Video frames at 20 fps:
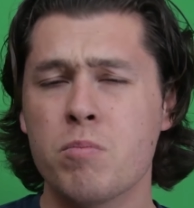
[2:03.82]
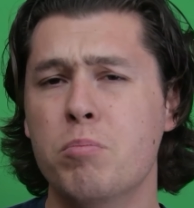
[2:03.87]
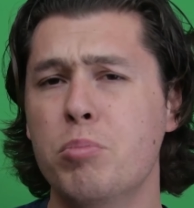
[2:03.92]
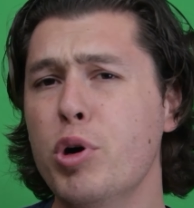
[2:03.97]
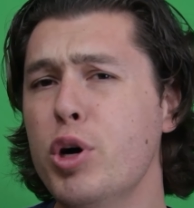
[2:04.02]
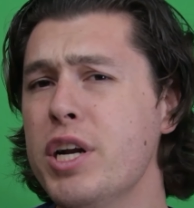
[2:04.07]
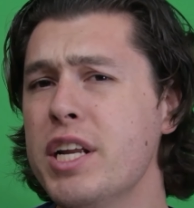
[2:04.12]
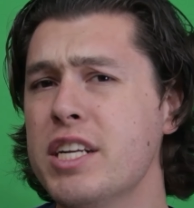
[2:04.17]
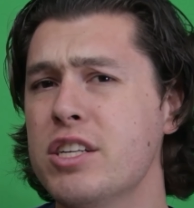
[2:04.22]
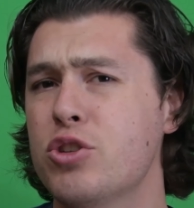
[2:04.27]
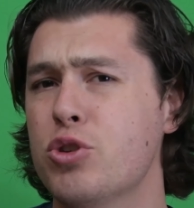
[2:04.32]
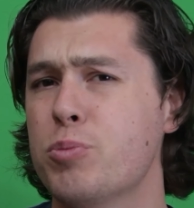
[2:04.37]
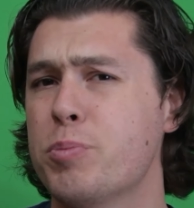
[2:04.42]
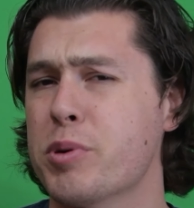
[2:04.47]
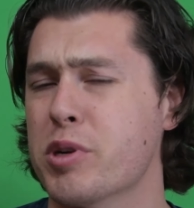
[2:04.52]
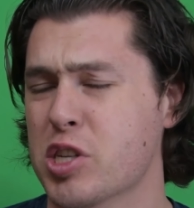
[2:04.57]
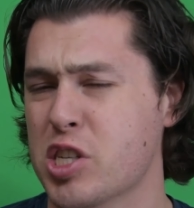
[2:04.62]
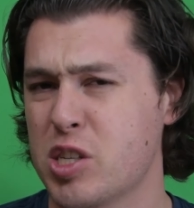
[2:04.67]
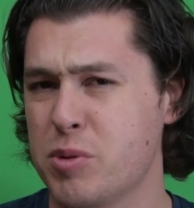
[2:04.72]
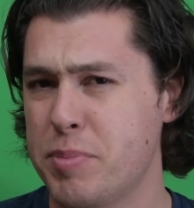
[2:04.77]
put into
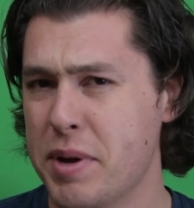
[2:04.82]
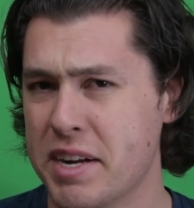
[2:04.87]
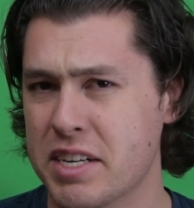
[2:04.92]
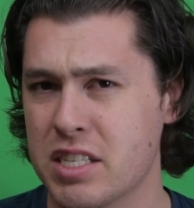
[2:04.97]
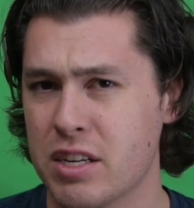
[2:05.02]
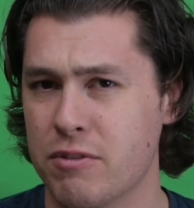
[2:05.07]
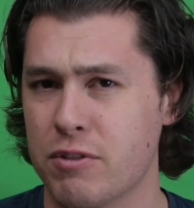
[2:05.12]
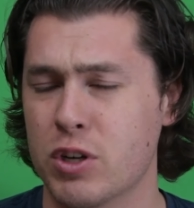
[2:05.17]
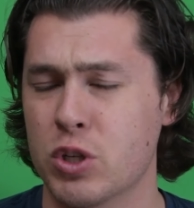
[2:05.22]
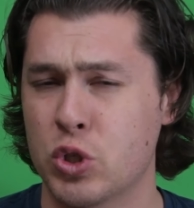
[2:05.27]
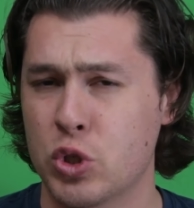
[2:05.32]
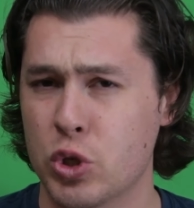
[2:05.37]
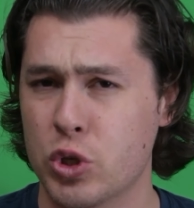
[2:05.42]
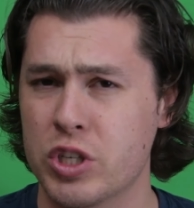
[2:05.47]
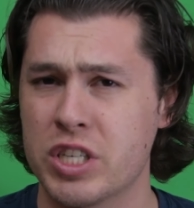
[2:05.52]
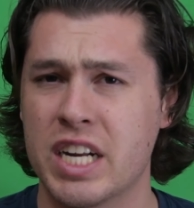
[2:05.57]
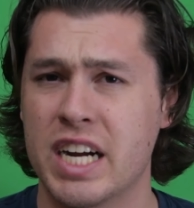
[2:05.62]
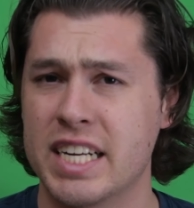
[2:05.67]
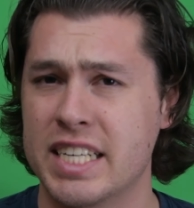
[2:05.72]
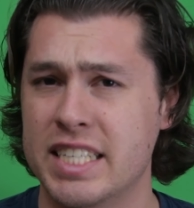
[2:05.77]
perspective a
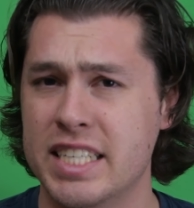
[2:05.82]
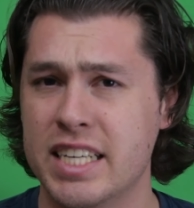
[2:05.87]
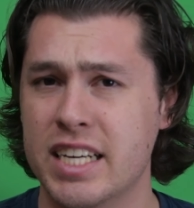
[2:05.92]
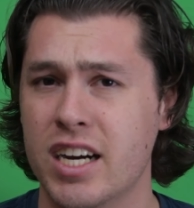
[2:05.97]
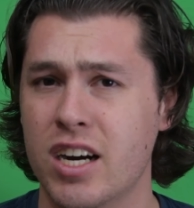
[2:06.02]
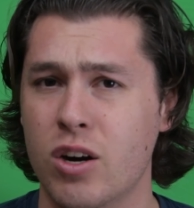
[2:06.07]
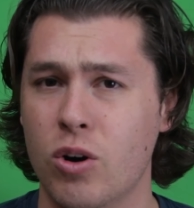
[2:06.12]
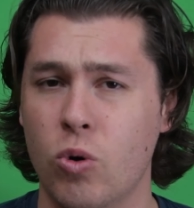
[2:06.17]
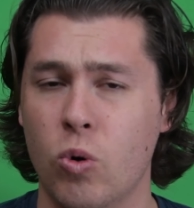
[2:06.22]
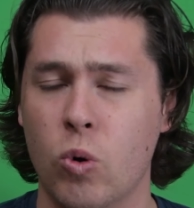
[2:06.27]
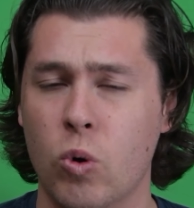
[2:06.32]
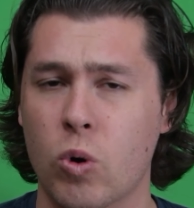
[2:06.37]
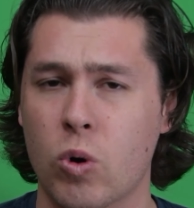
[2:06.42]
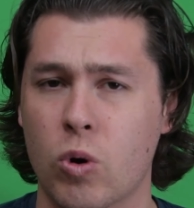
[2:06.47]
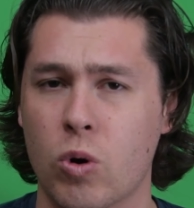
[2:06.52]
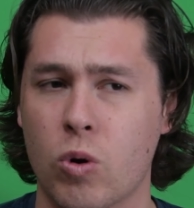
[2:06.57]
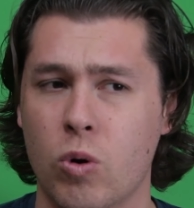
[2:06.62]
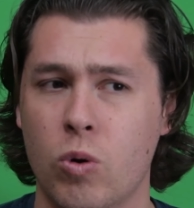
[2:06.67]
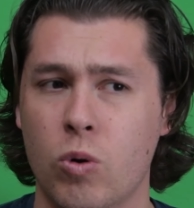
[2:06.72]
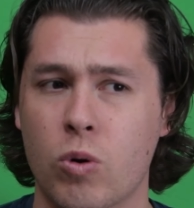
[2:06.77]
certain idea
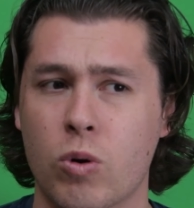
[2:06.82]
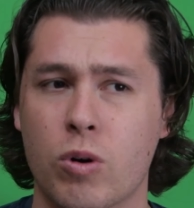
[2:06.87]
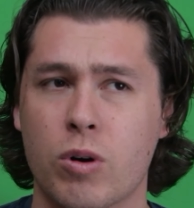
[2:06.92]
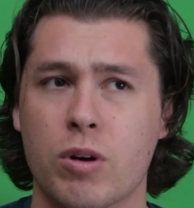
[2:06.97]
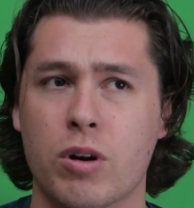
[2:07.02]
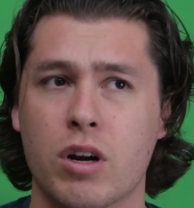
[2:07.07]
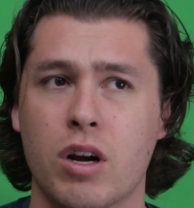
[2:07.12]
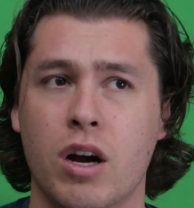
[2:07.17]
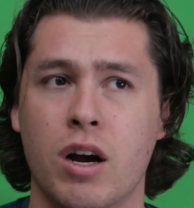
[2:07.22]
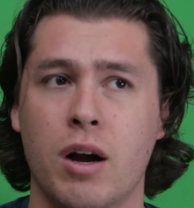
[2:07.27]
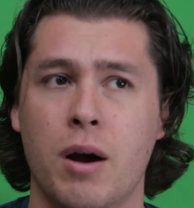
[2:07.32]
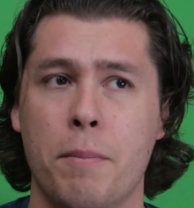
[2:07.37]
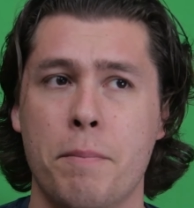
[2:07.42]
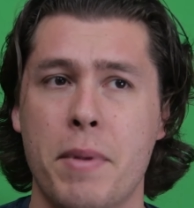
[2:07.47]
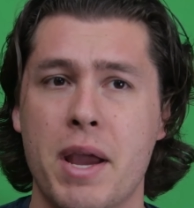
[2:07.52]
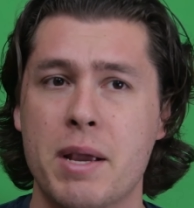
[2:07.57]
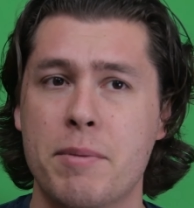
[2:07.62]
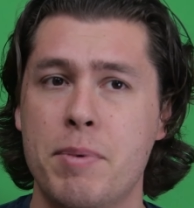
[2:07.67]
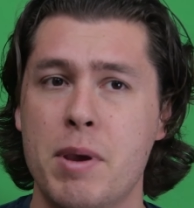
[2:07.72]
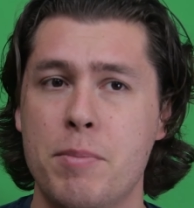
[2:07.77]
or
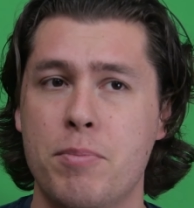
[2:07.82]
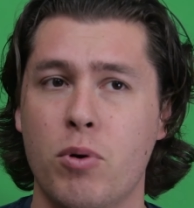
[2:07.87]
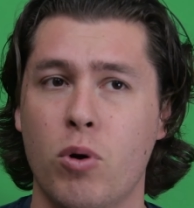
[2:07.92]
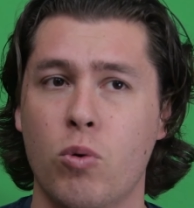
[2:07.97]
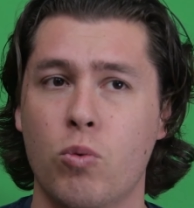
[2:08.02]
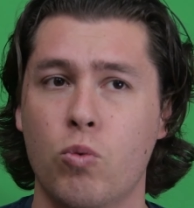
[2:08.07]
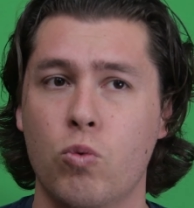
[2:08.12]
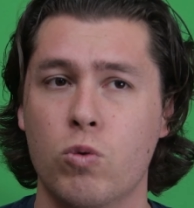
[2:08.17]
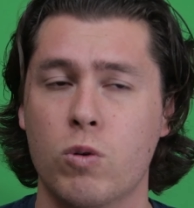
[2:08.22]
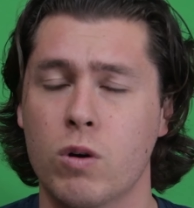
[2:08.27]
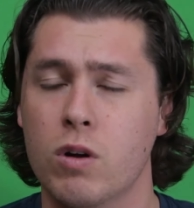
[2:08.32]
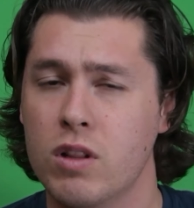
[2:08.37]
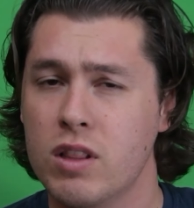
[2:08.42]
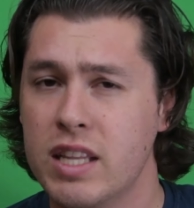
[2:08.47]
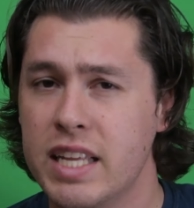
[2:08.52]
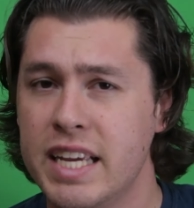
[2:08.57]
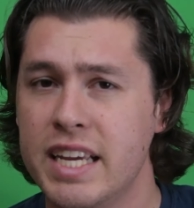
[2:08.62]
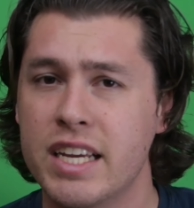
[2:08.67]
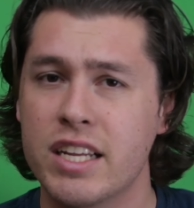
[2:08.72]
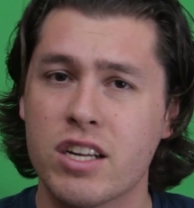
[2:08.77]
make people
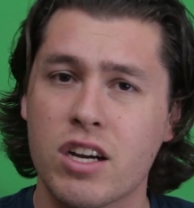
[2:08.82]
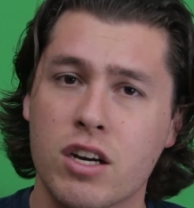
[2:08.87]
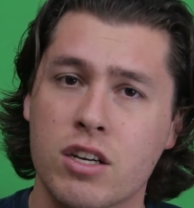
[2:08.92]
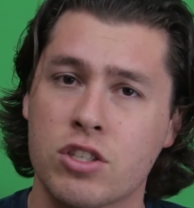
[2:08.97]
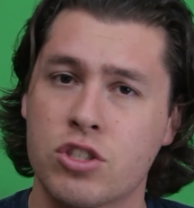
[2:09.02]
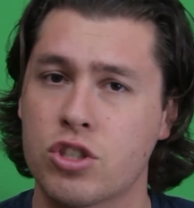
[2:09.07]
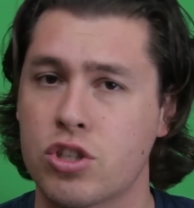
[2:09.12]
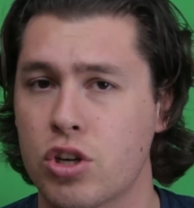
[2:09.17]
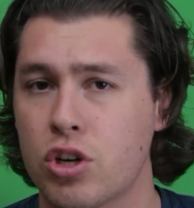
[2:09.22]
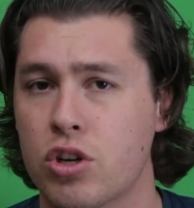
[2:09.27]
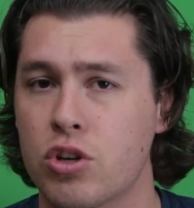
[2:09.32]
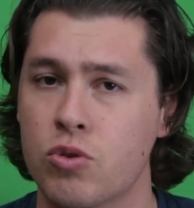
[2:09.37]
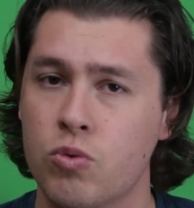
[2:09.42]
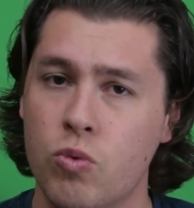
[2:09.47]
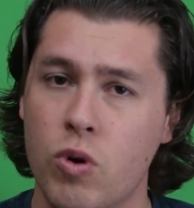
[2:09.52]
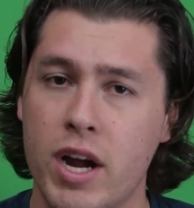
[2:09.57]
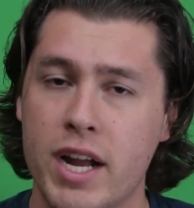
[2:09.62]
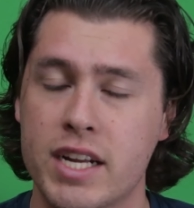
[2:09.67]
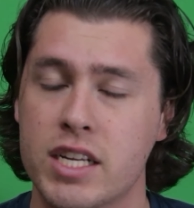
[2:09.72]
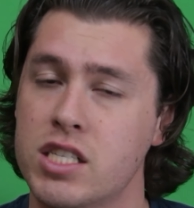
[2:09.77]
lean a
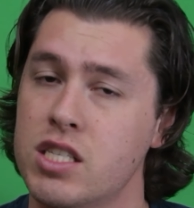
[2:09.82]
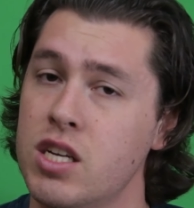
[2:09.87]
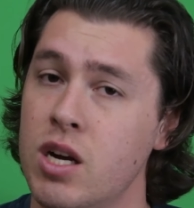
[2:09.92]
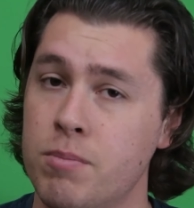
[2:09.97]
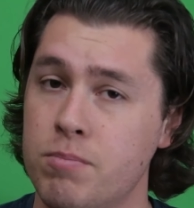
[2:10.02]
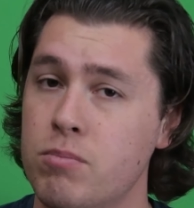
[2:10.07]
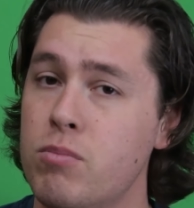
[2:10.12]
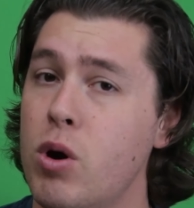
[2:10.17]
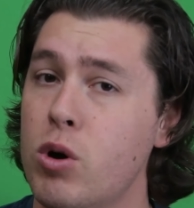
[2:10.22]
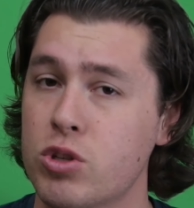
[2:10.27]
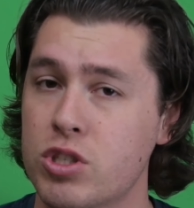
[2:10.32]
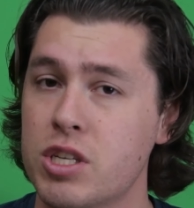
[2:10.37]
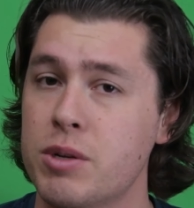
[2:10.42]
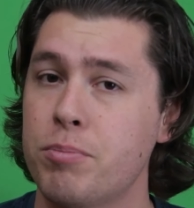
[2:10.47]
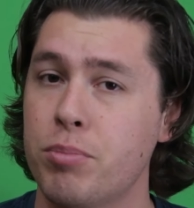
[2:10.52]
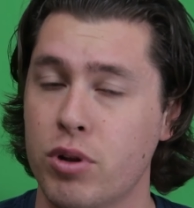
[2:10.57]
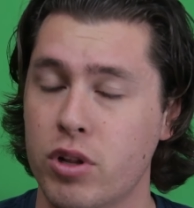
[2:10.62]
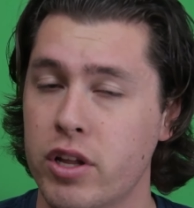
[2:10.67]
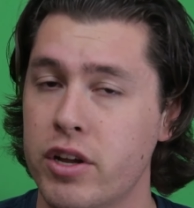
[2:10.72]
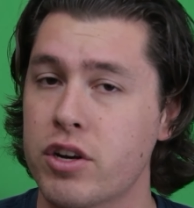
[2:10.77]
certain way, some mostly
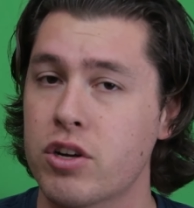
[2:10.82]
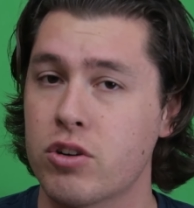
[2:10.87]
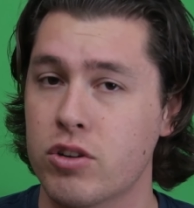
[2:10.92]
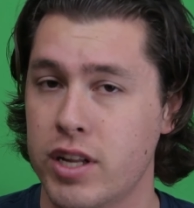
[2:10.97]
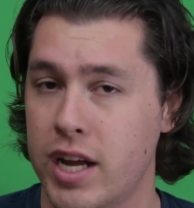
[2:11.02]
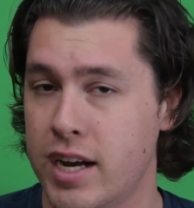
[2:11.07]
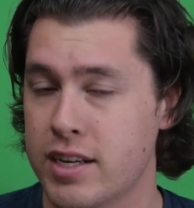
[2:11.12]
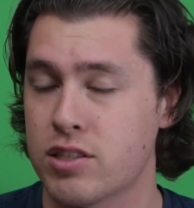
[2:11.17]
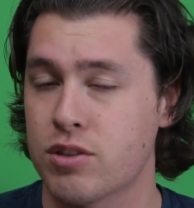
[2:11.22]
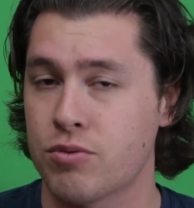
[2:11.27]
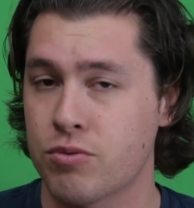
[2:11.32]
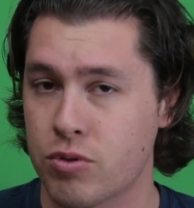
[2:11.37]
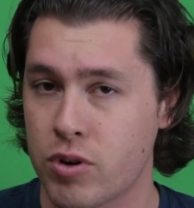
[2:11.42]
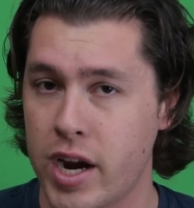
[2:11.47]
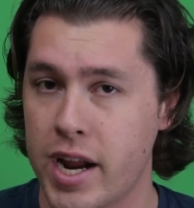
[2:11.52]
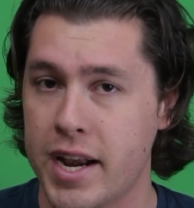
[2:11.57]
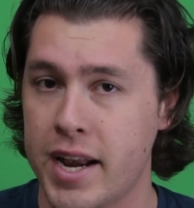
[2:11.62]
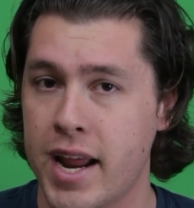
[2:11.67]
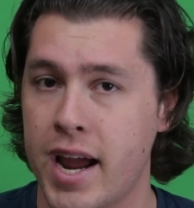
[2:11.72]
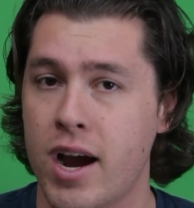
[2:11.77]
political as of
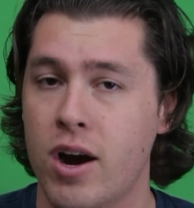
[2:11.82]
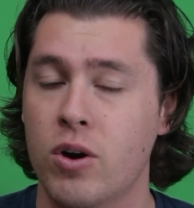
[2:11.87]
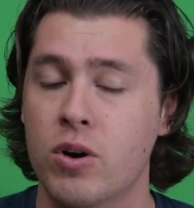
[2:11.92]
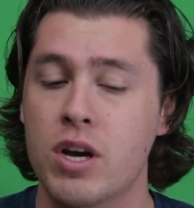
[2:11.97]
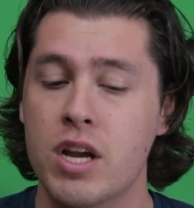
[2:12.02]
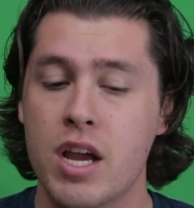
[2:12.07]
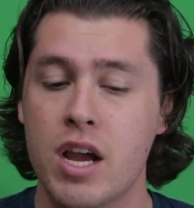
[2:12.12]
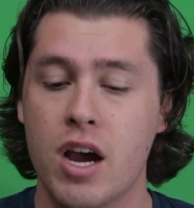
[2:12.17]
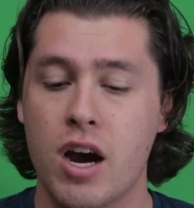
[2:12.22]
right now.